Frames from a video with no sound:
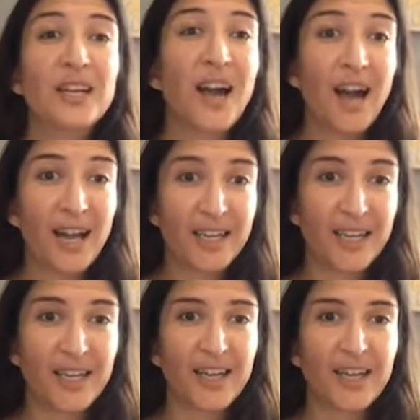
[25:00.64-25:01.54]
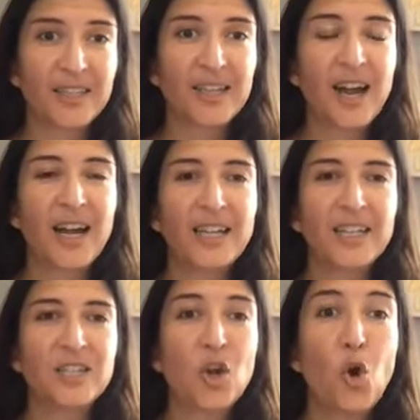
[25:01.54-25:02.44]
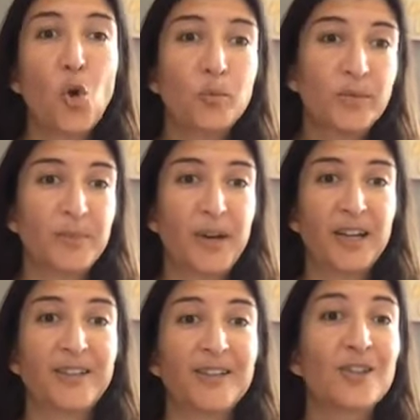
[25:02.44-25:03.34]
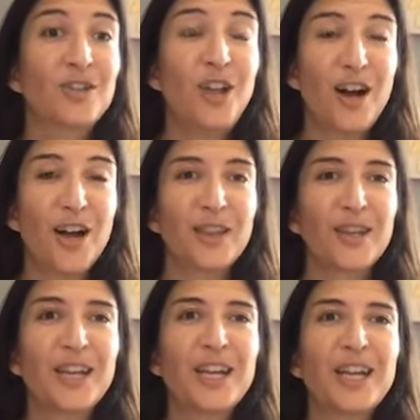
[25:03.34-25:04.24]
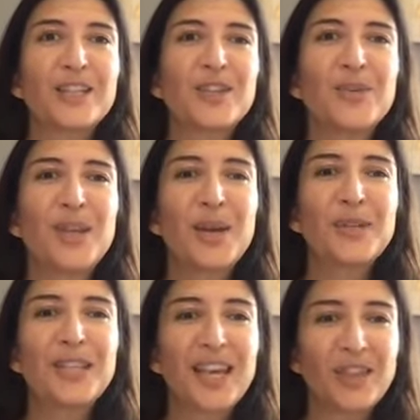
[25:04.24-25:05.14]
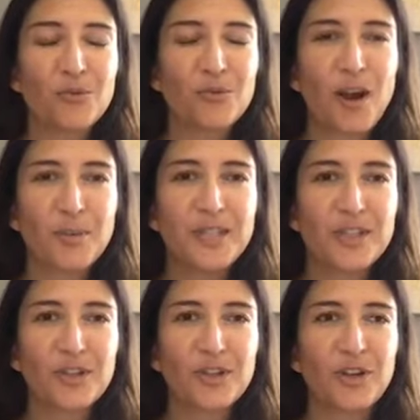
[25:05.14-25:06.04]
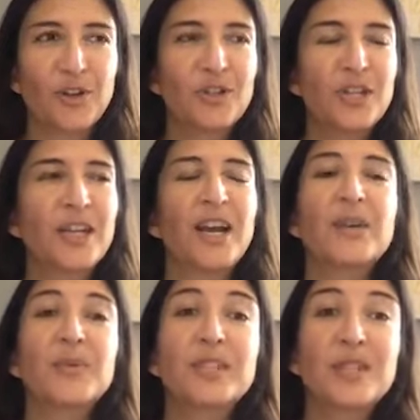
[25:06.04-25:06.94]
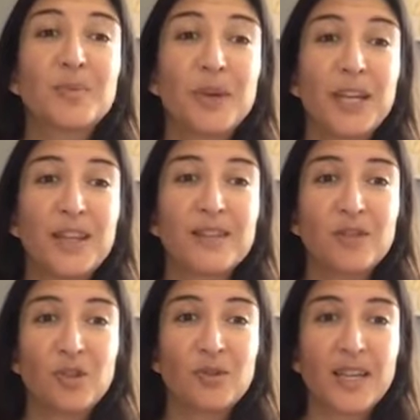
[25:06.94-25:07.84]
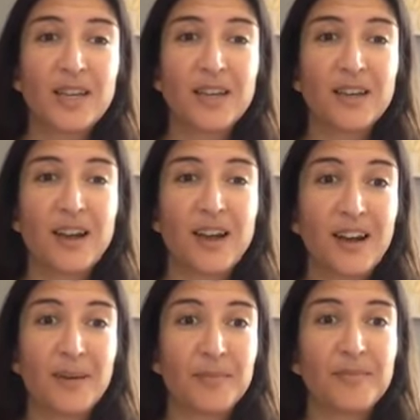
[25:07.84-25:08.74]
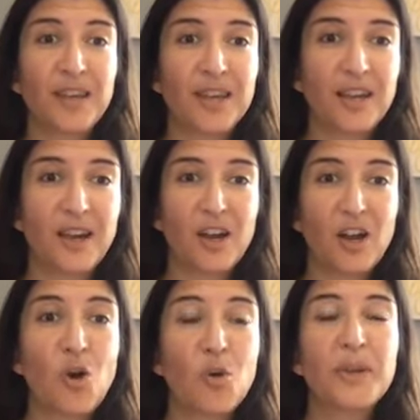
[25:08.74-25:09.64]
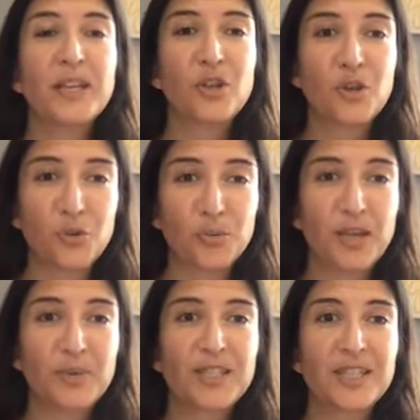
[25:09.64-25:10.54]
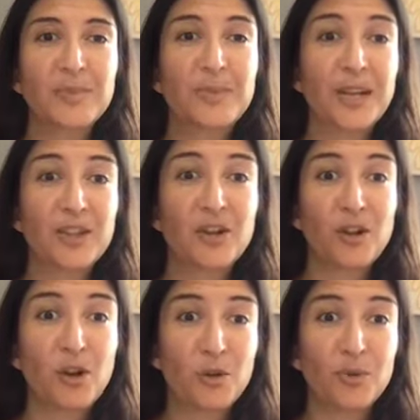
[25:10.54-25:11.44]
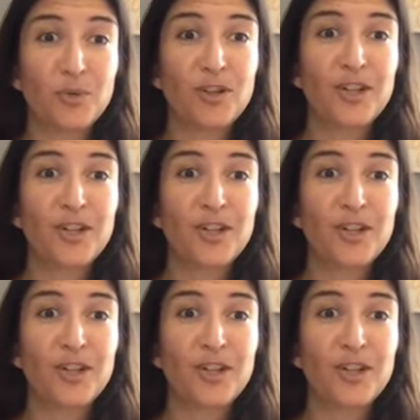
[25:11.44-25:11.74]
khadi, and khadi is homespun cloth. And so they would get the raw material and they would spin using like a homemade loom. They would spin their own